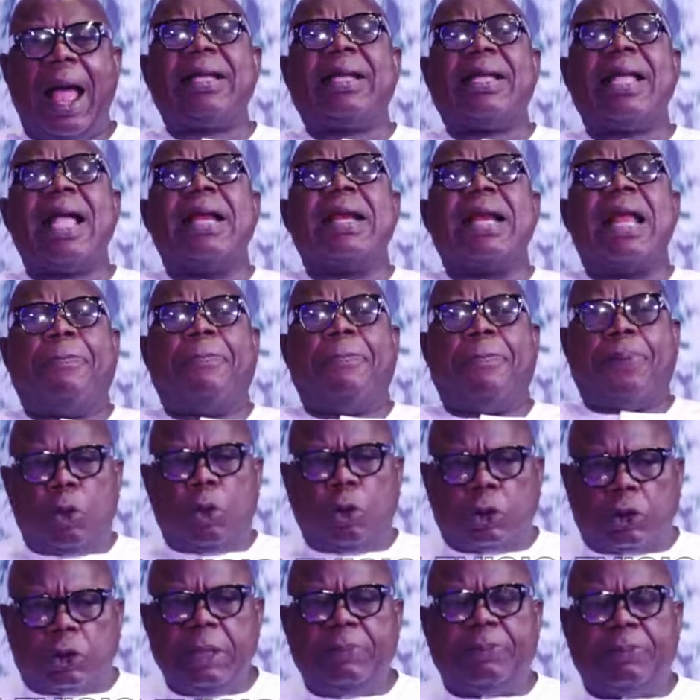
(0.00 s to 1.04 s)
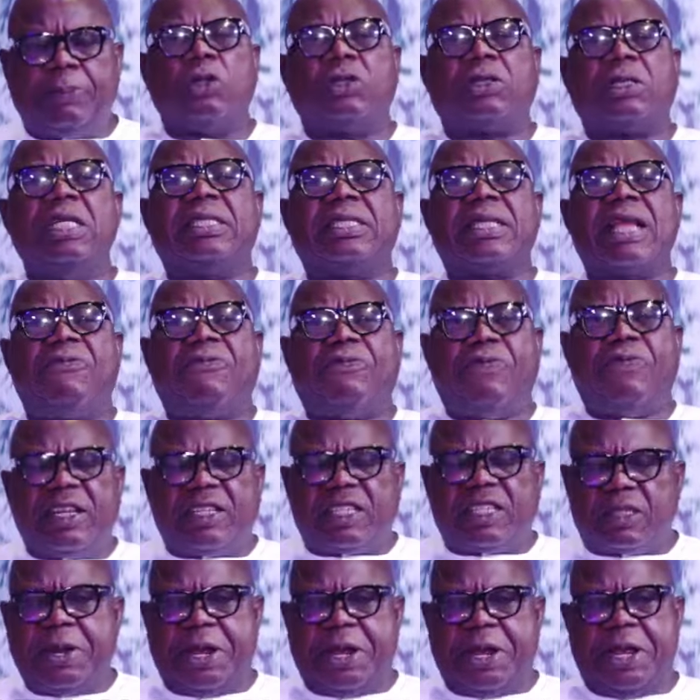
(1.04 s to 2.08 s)
I can approach because it
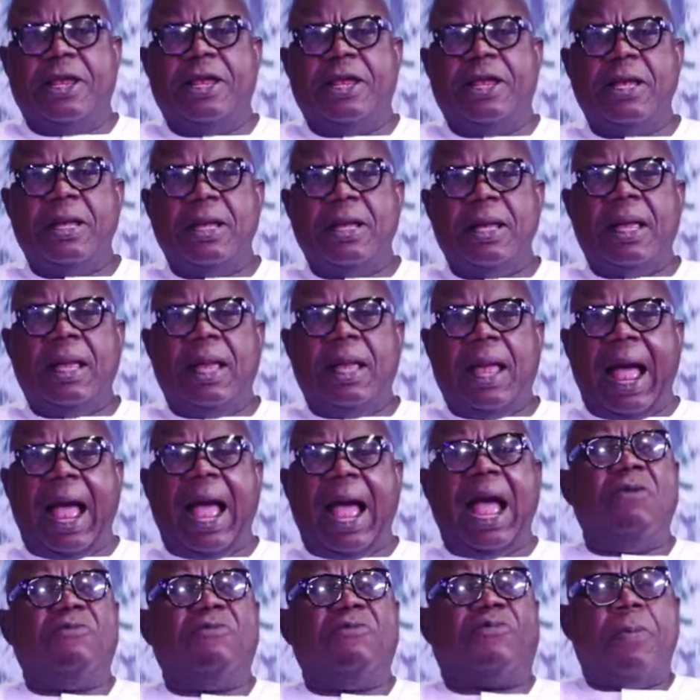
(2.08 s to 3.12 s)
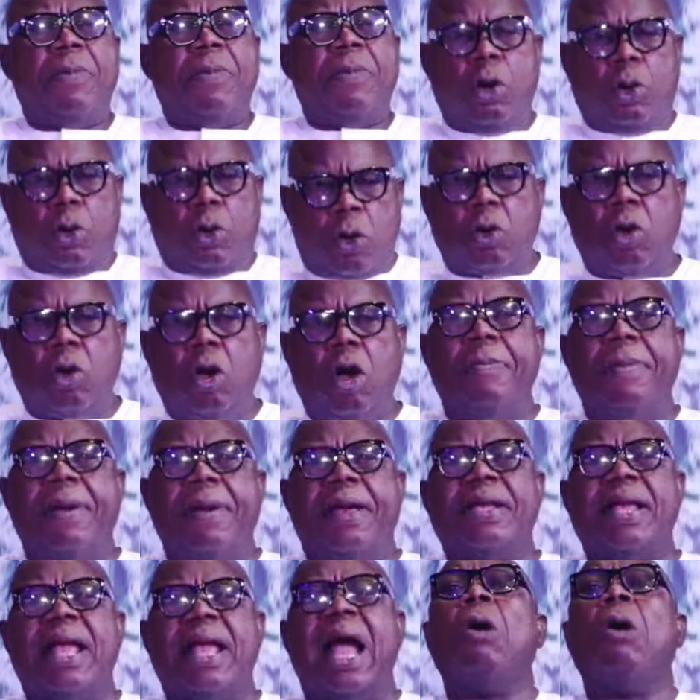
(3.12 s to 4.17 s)
affects me. I am from a local
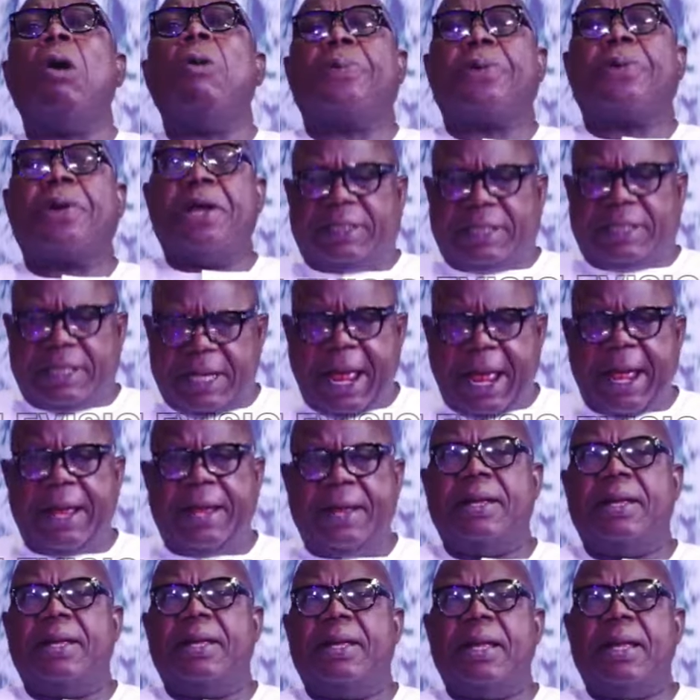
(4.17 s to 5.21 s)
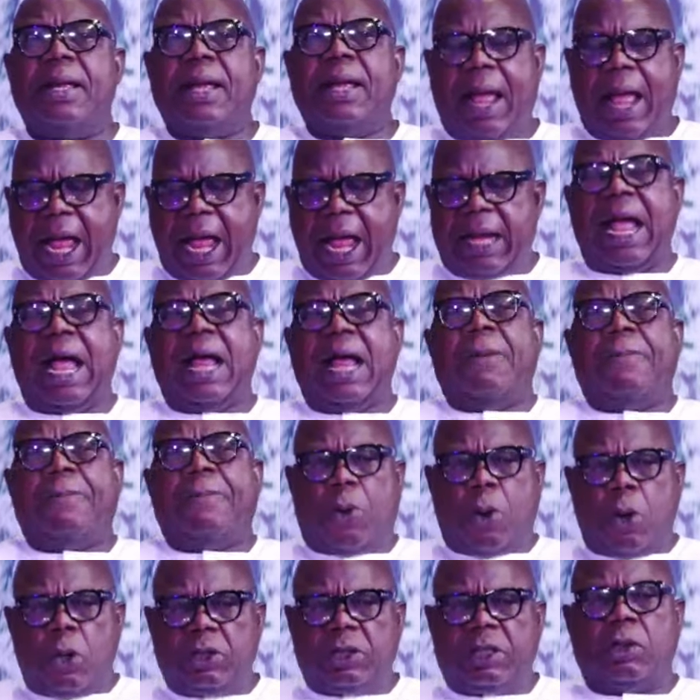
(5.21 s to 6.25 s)
government. I operate here. I can
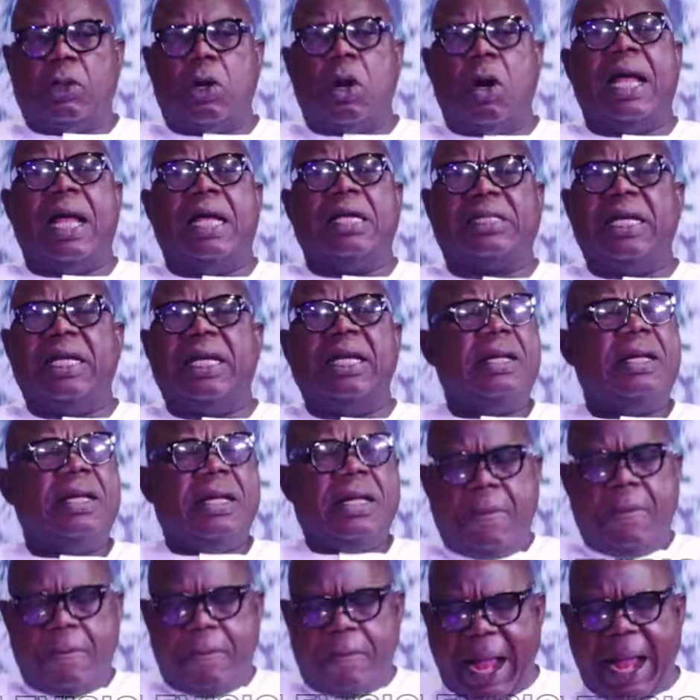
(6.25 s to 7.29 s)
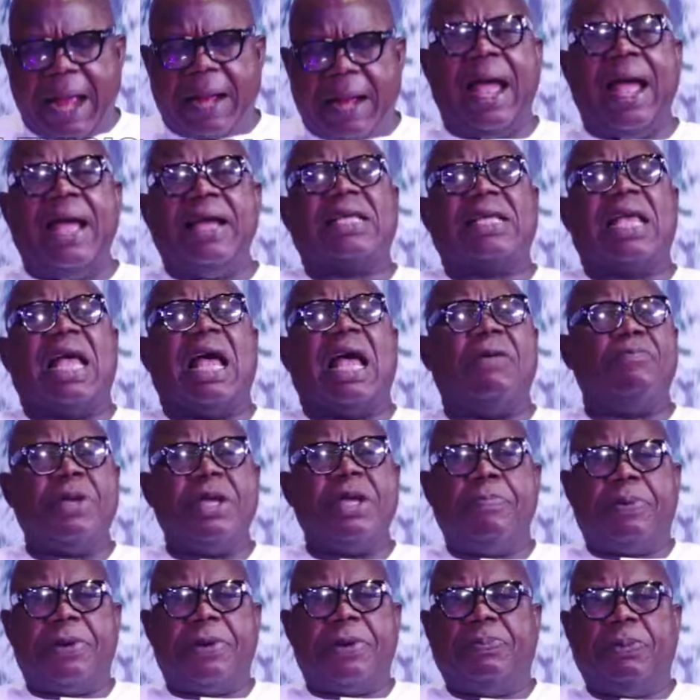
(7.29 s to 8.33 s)
approach the court and say, my rights are
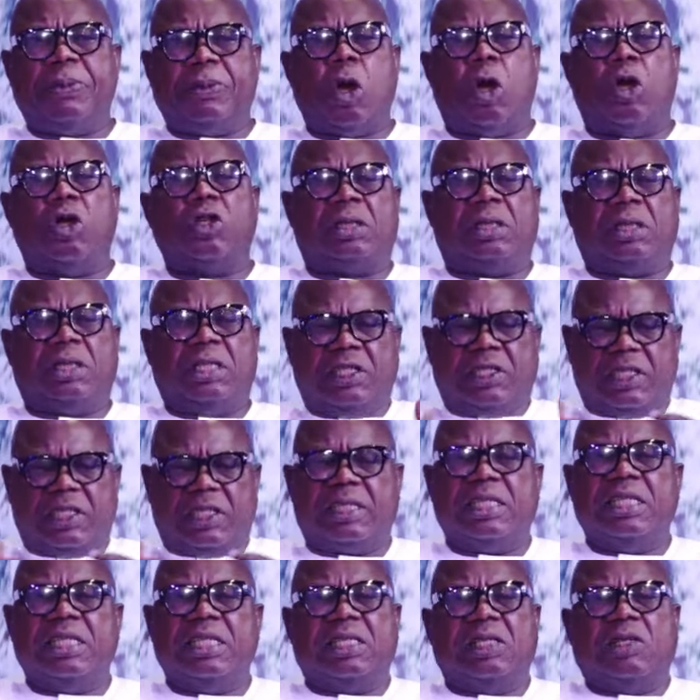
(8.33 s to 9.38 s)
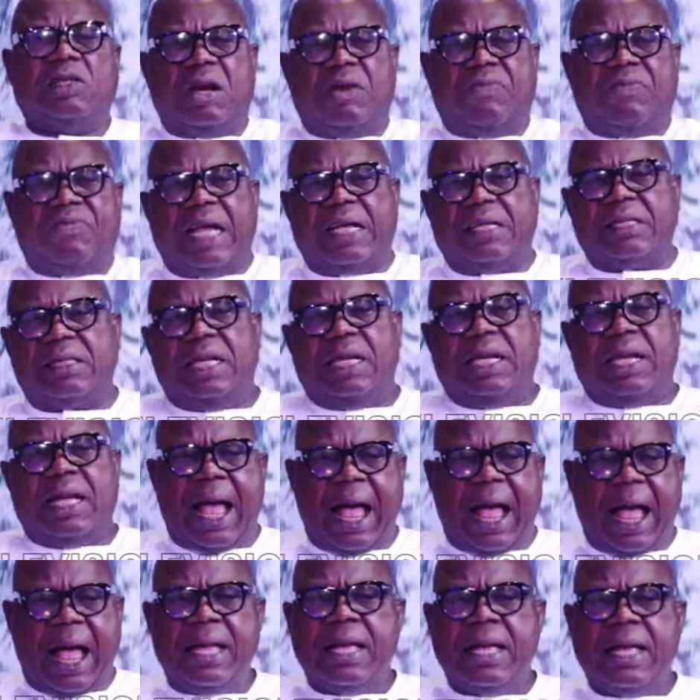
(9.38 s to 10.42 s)
being breached because these citizens, whatever as they
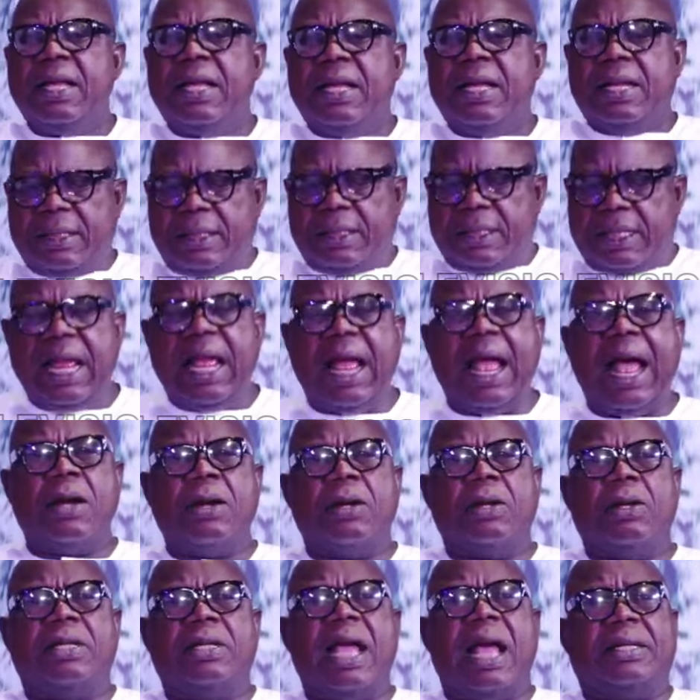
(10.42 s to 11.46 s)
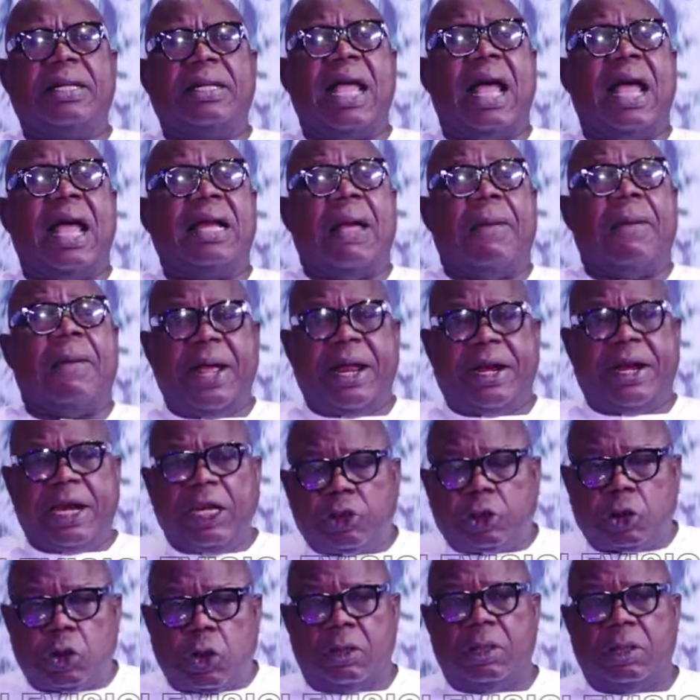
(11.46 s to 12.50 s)
are an
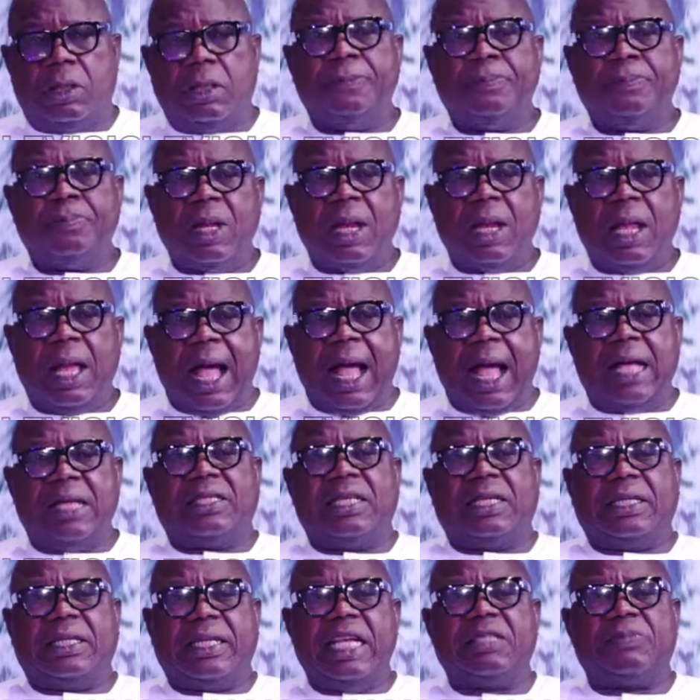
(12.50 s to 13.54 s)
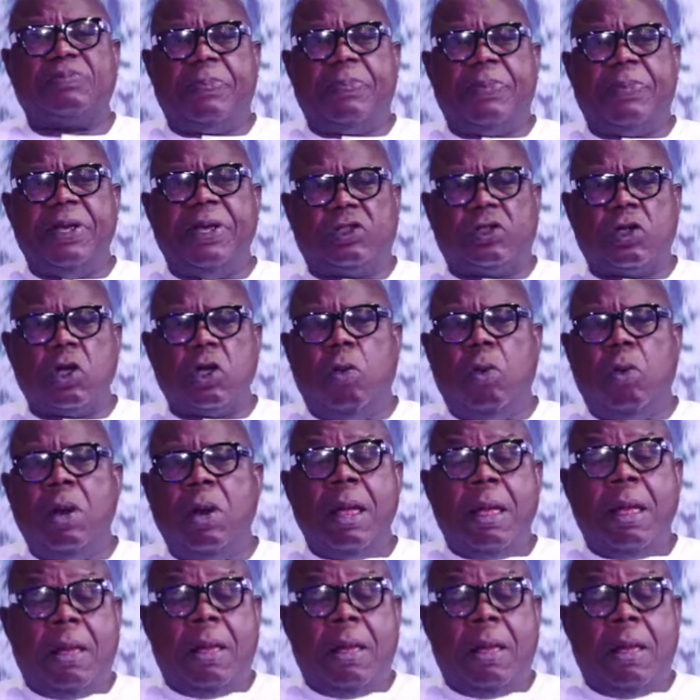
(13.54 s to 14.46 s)
aberration, as the case may be. So,